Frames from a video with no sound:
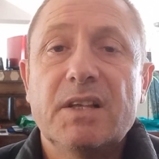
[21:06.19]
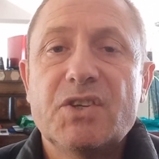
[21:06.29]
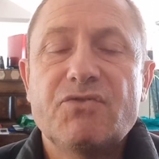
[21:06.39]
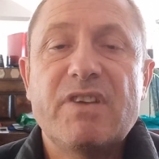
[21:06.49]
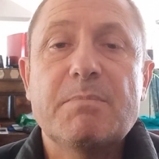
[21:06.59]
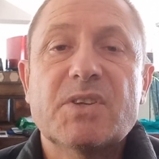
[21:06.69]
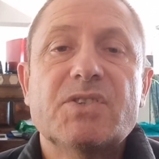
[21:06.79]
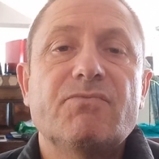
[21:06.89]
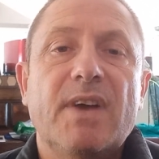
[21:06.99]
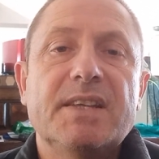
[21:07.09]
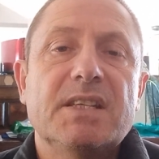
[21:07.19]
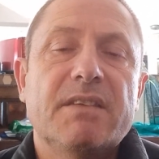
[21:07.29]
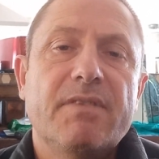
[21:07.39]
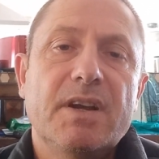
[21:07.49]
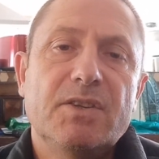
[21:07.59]
extremists right at the
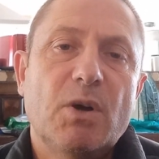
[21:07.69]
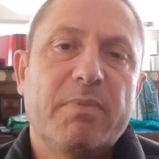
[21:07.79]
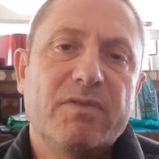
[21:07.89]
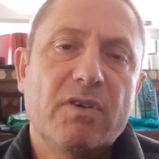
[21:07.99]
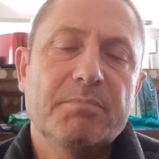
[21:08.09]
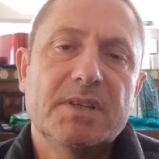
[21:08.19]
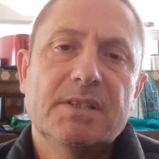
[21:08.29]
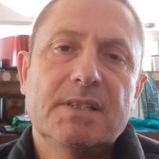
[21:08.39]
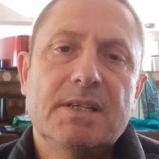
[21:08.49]
very top of government.